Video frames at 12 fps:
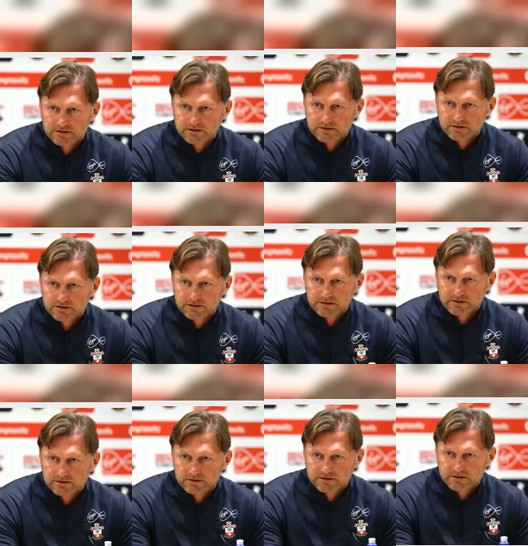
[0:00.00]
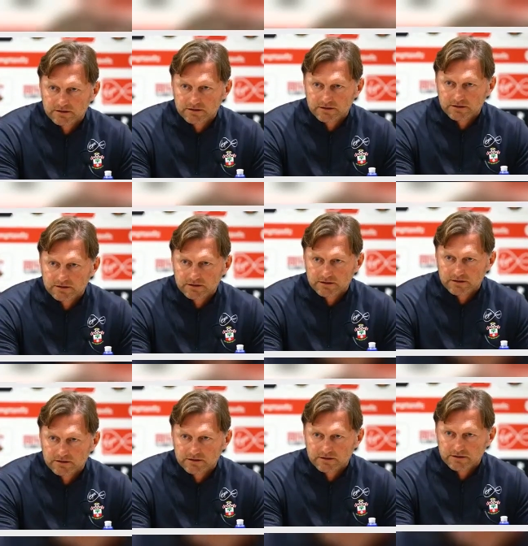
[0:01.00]

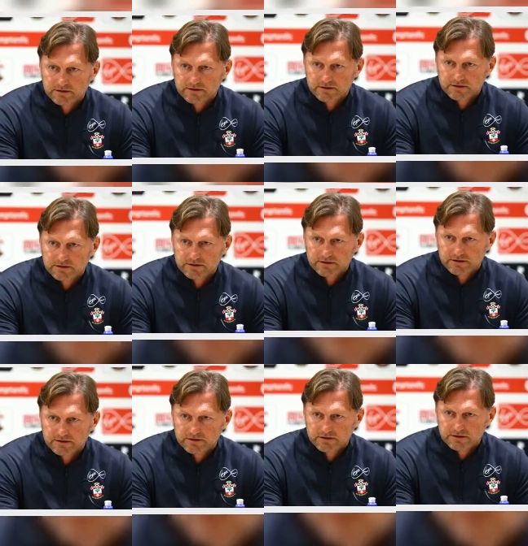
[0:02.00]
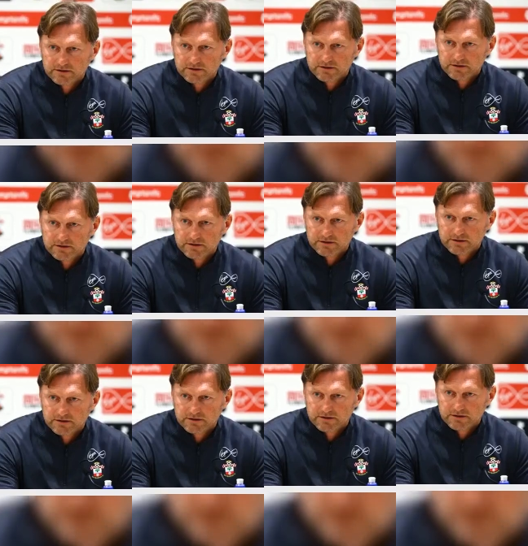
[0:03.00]

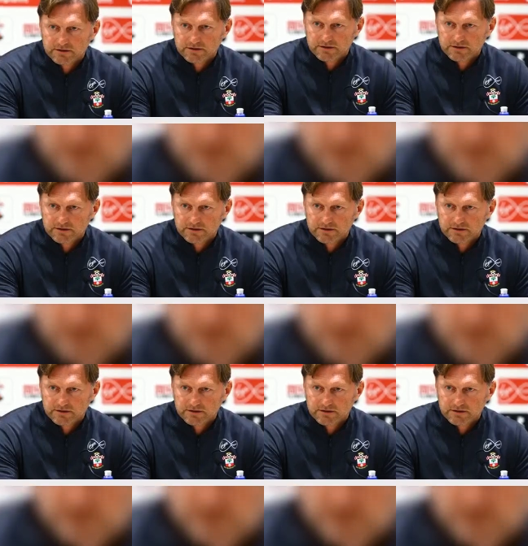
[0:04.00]
Nothing is said.